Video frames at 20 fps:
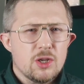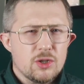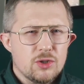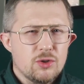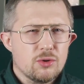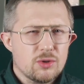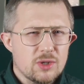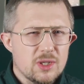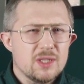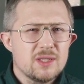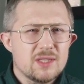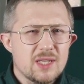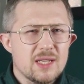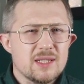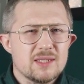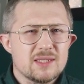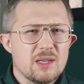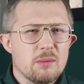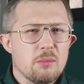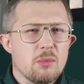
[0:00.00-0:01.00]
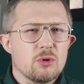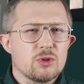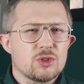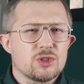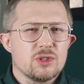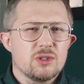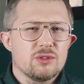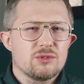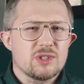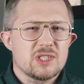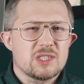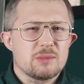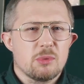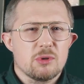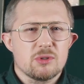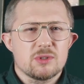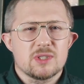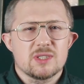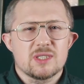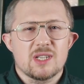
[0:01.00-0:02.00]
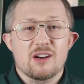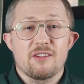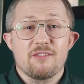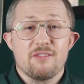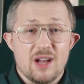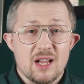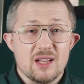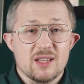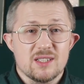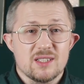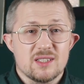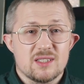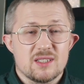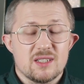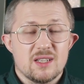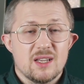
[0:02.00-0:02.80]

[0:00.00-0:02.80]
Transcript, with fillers: your intense emotional responses are valid.